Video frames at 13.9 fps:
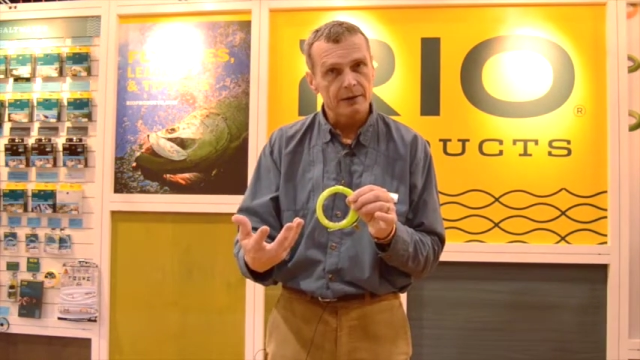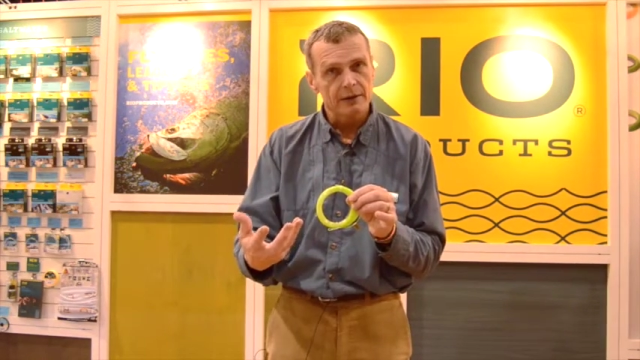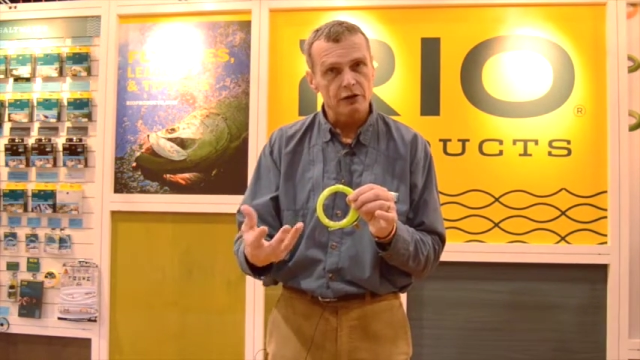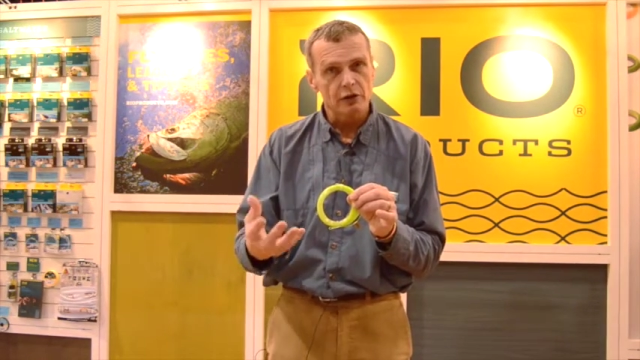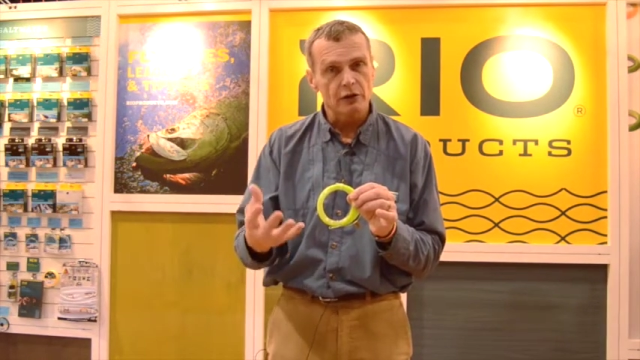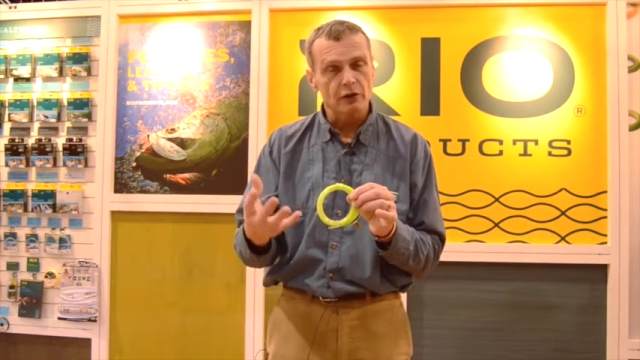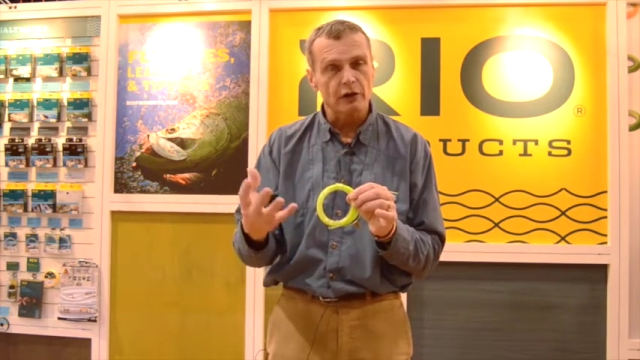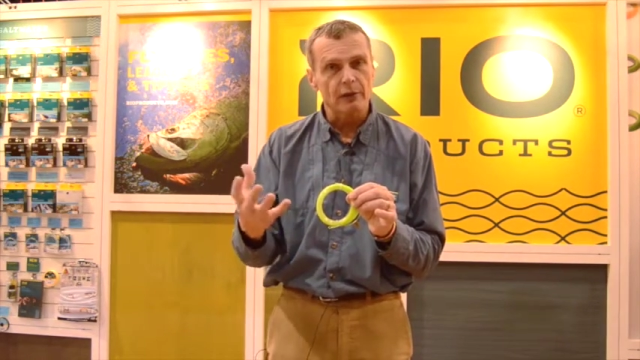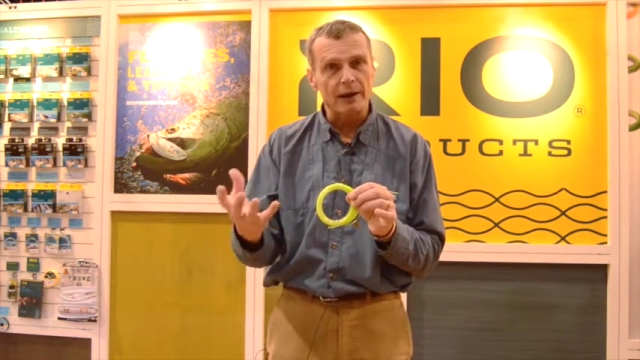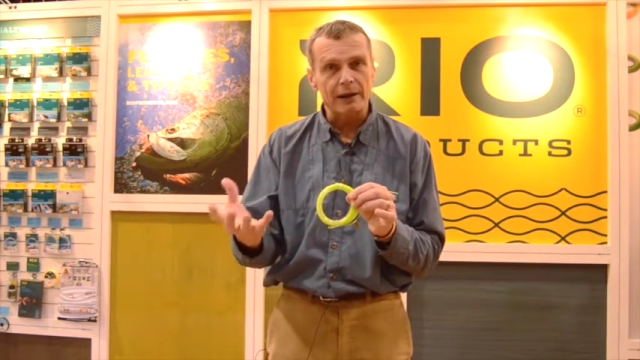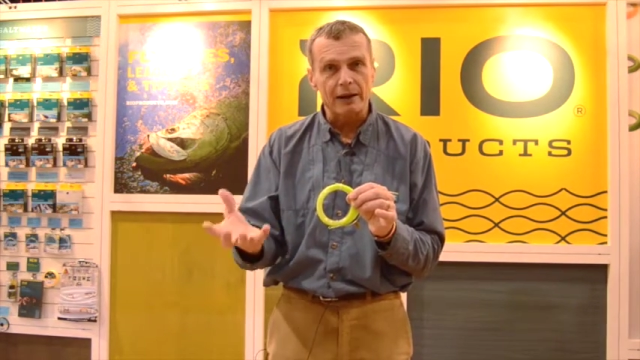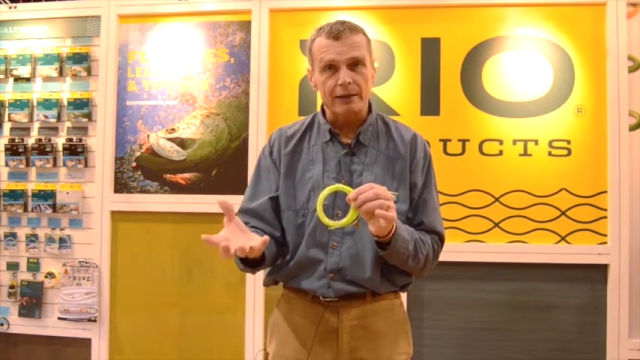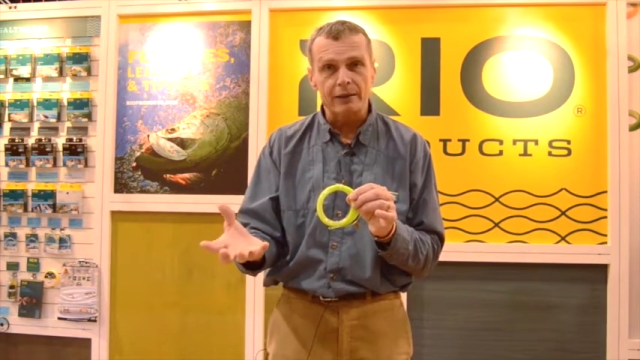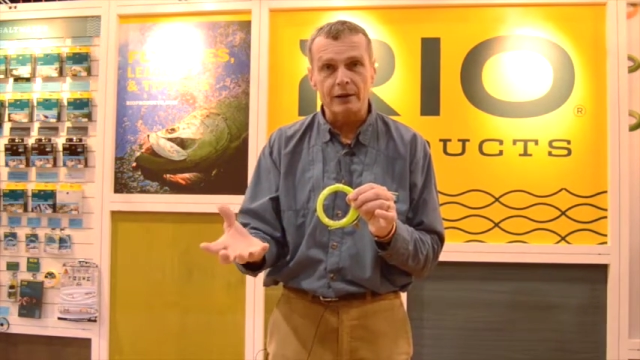So you've got
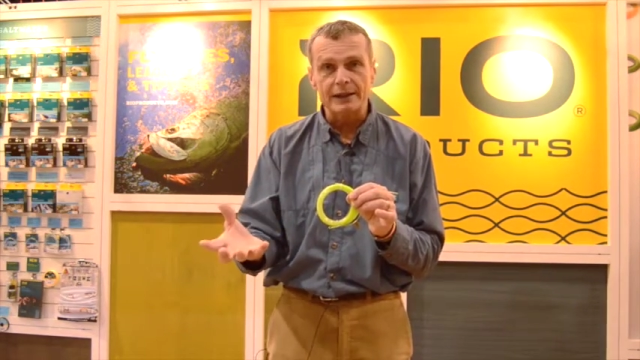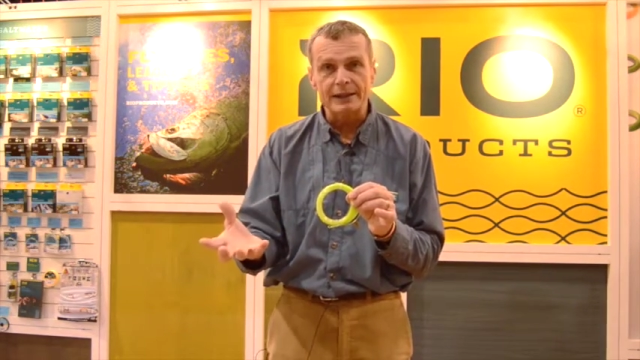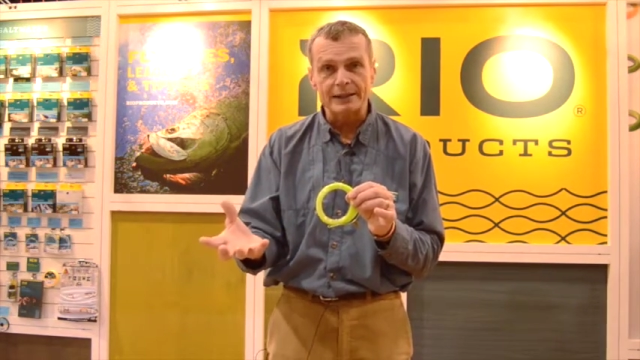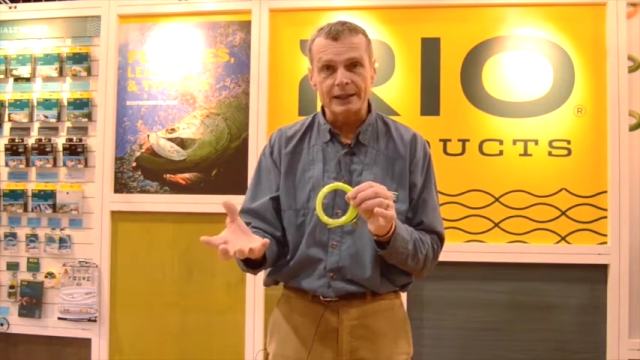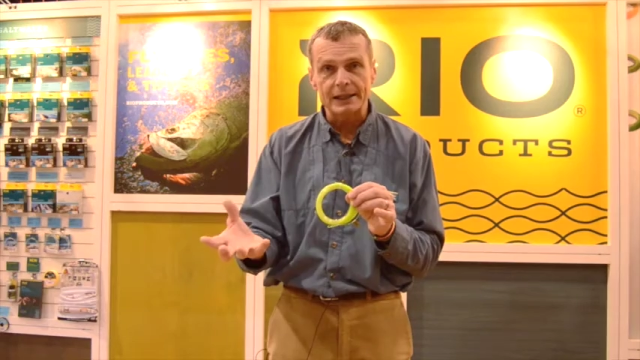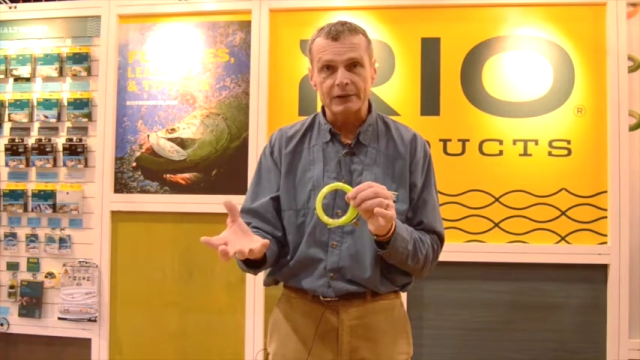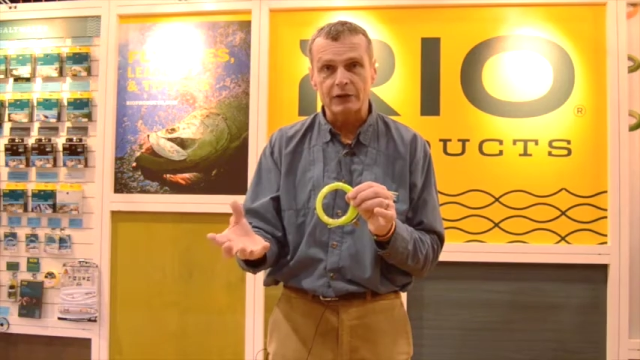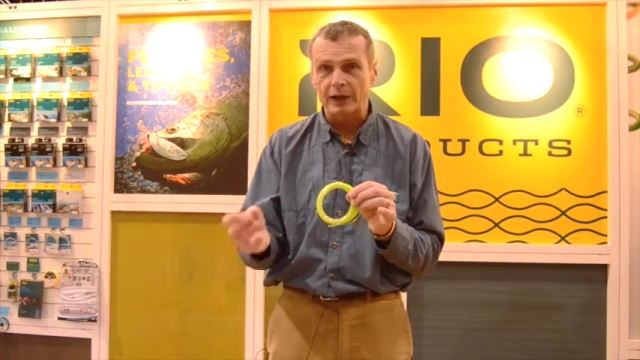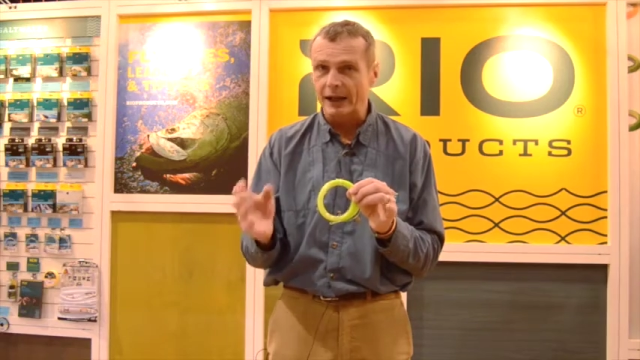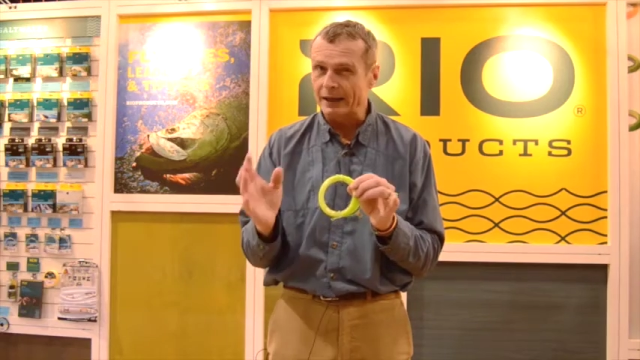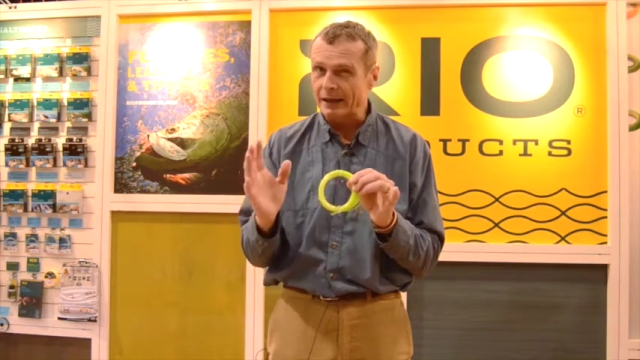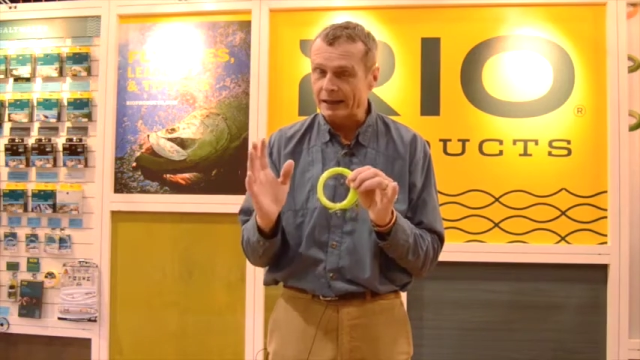about a 36 foot head,